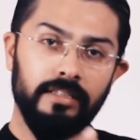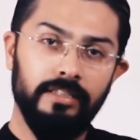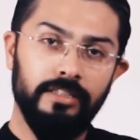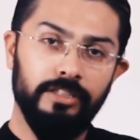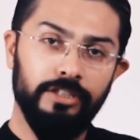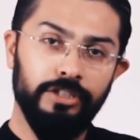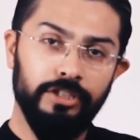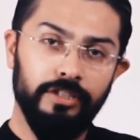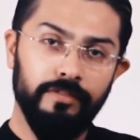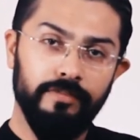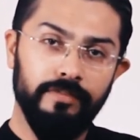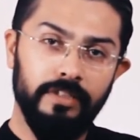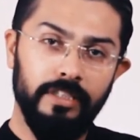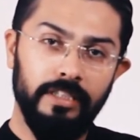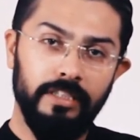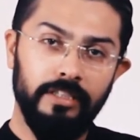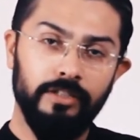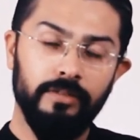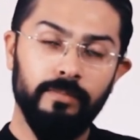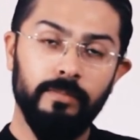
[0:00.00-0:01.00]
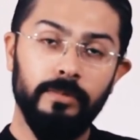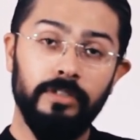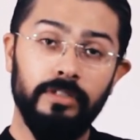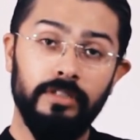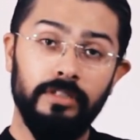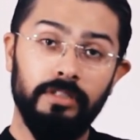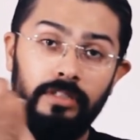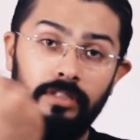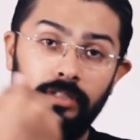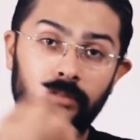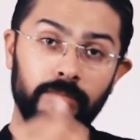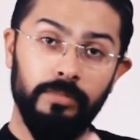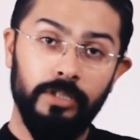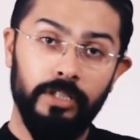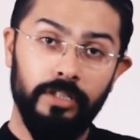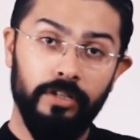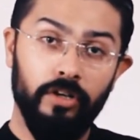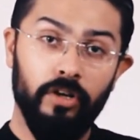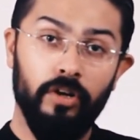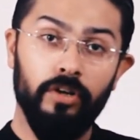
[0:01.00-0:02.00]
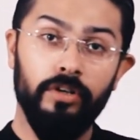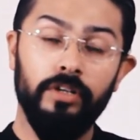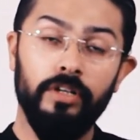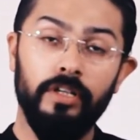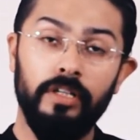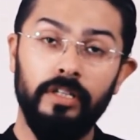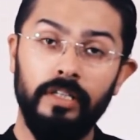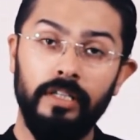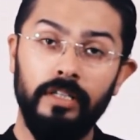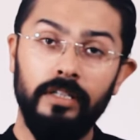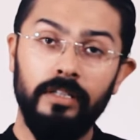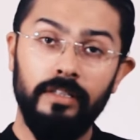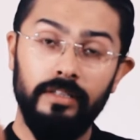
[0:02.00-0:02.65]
shifting its position periodically.